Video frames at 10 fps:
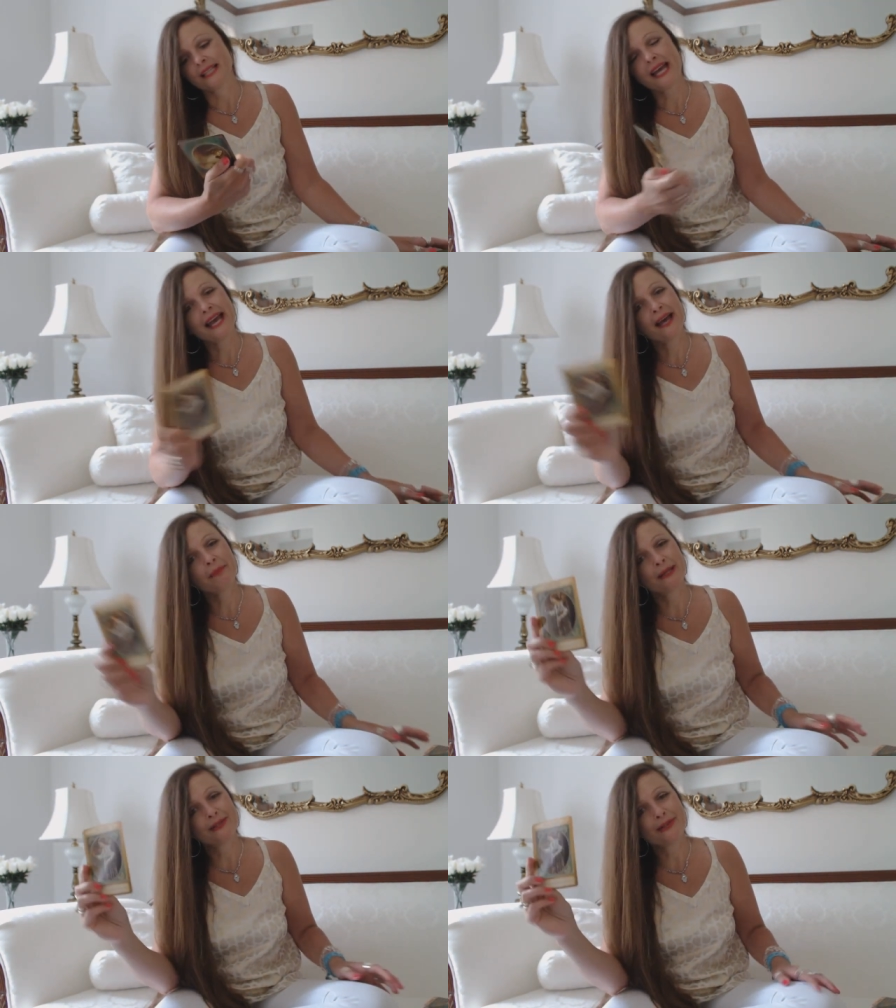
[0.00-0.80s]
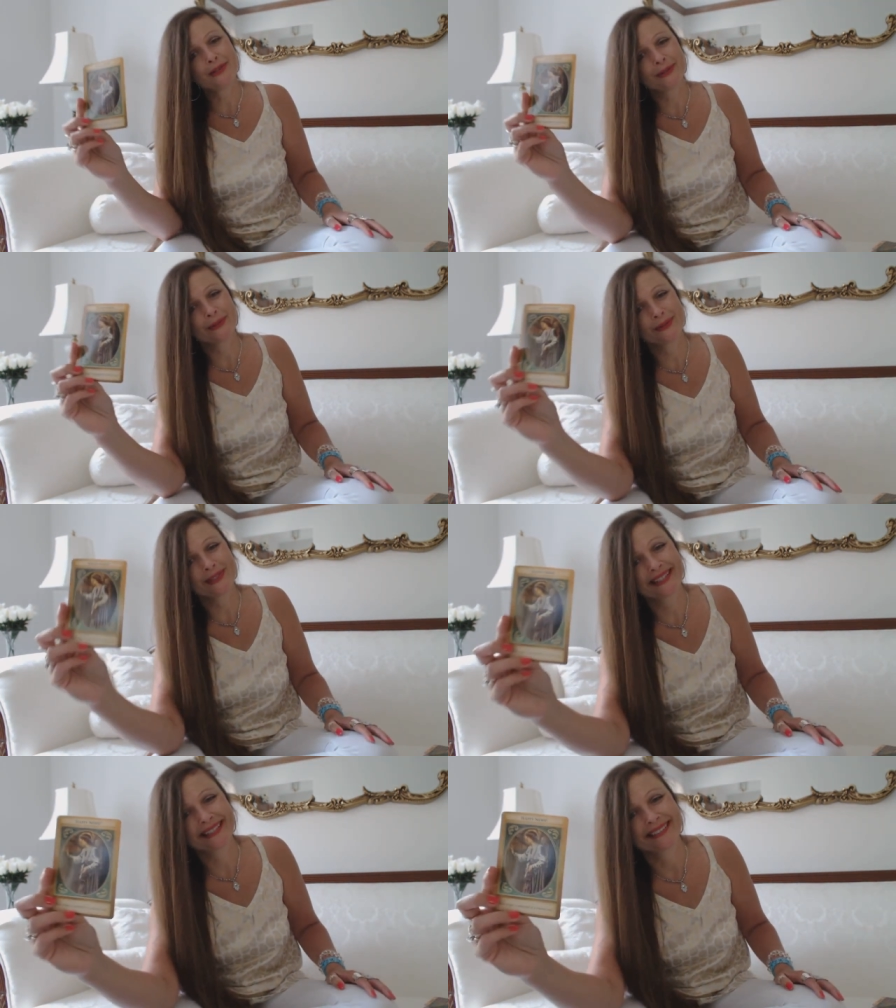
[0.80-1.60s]
Happy
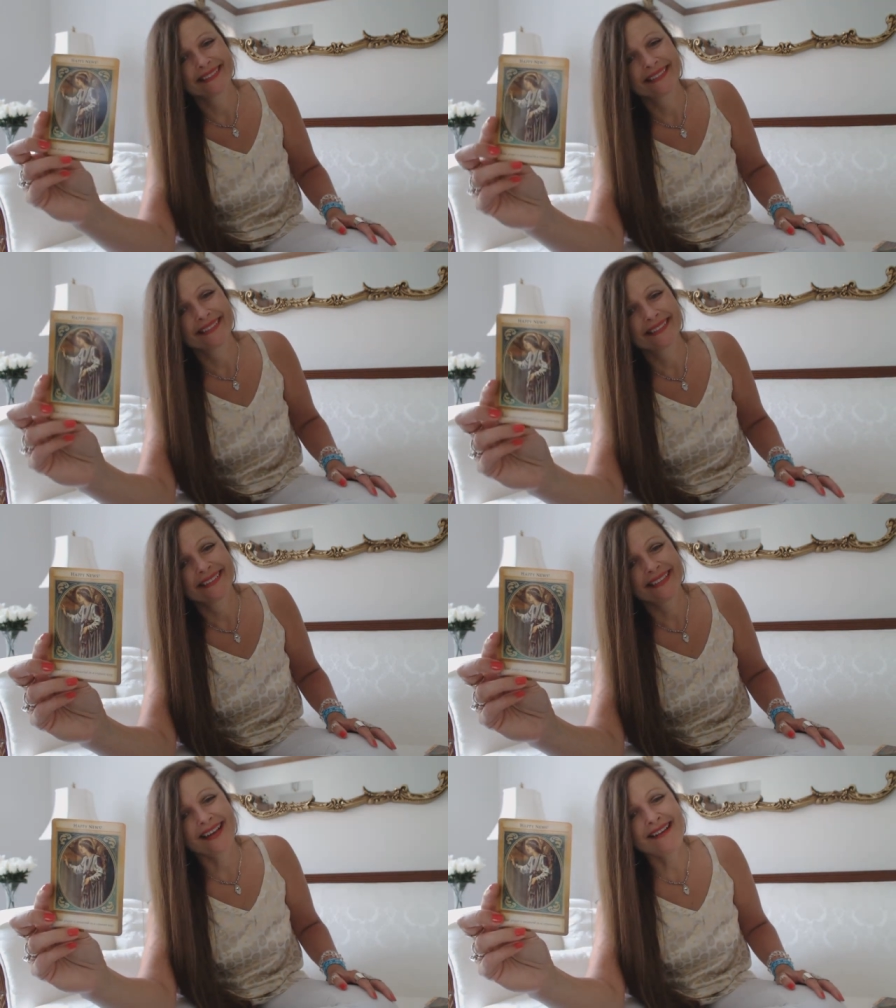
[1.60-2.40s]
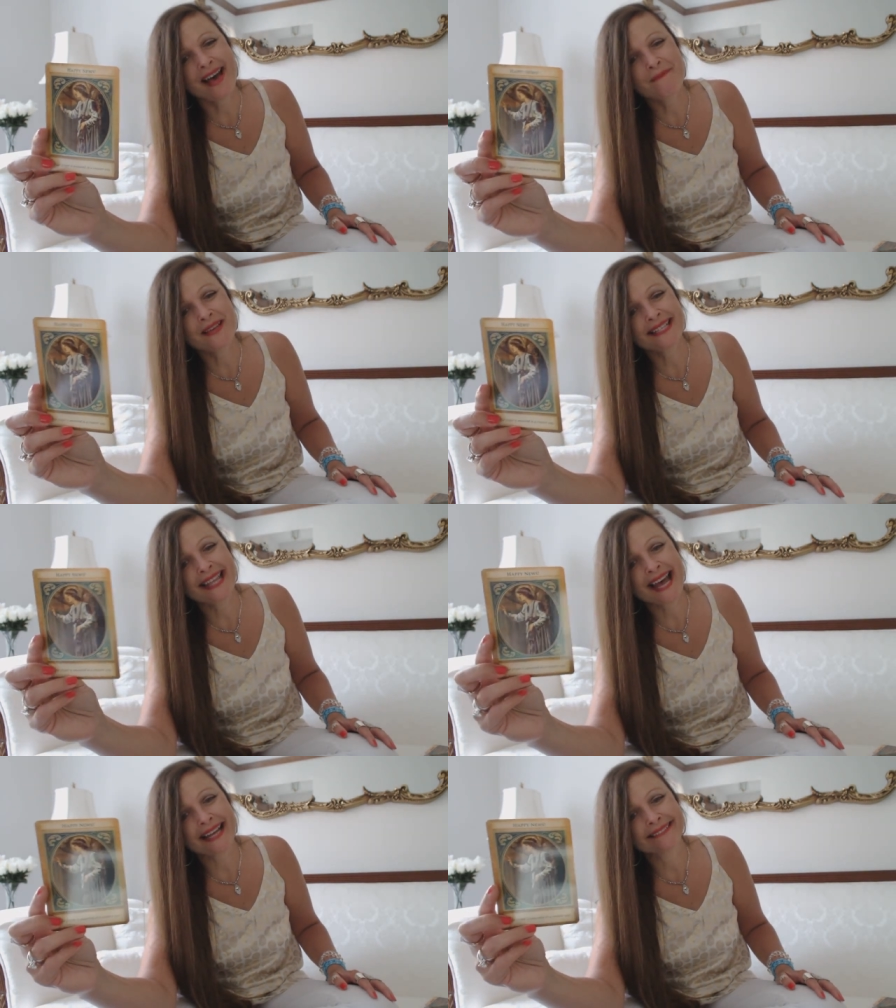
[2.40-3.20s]
news. How happy is
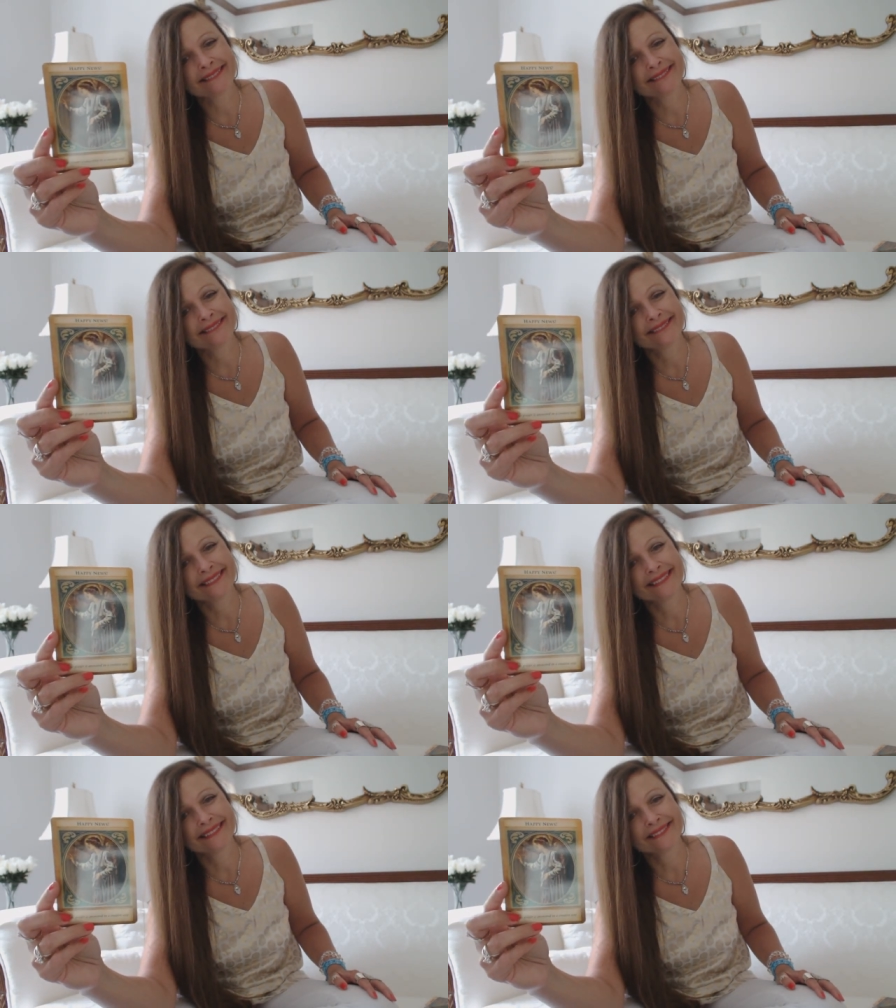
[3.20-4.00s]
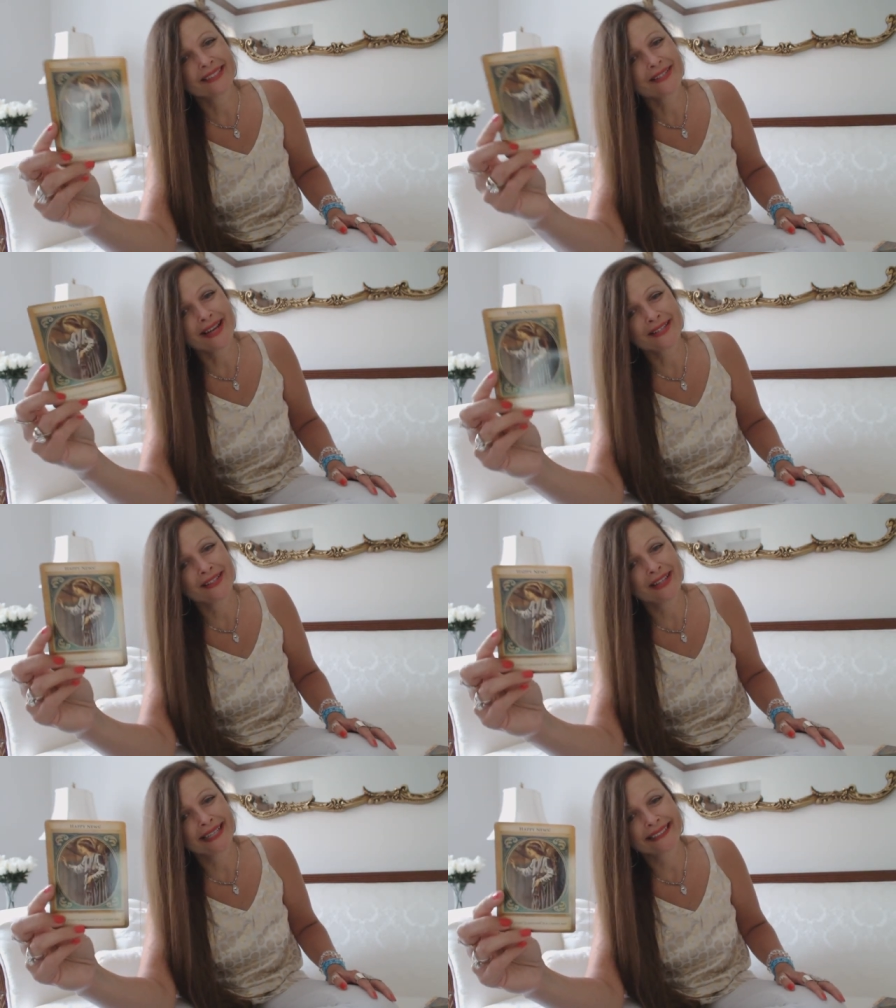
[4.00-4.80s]
that? What's not
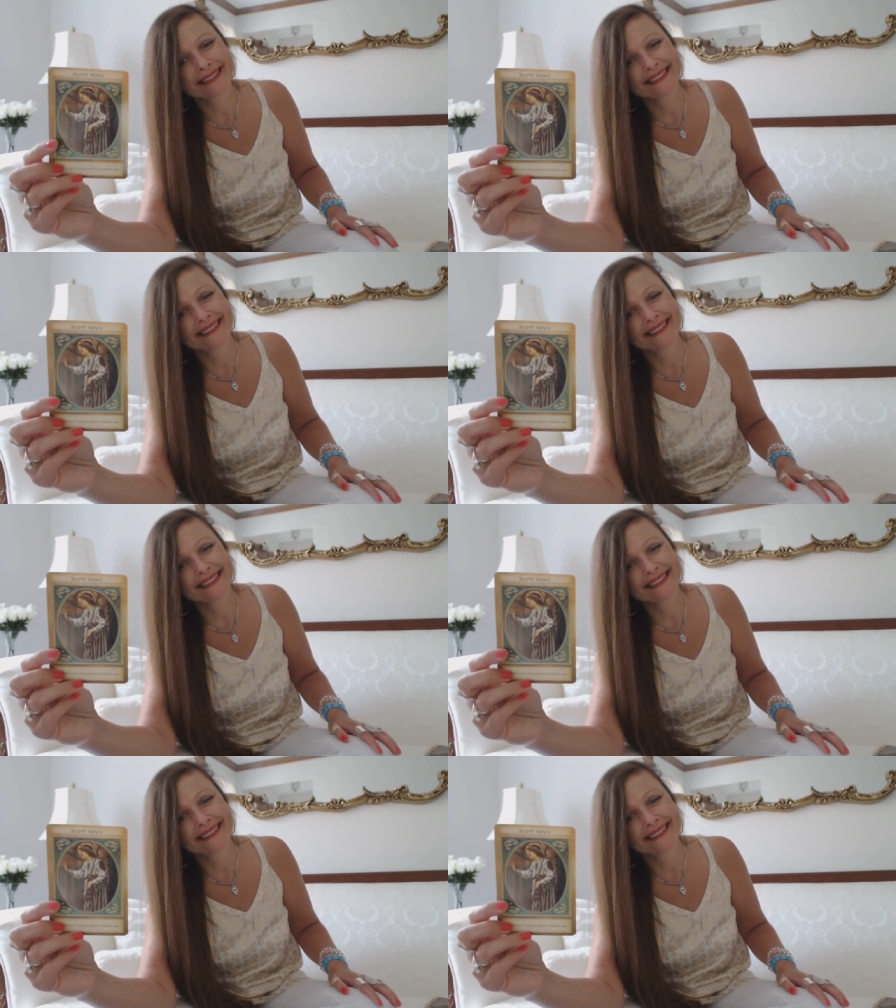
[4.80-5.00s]
to like?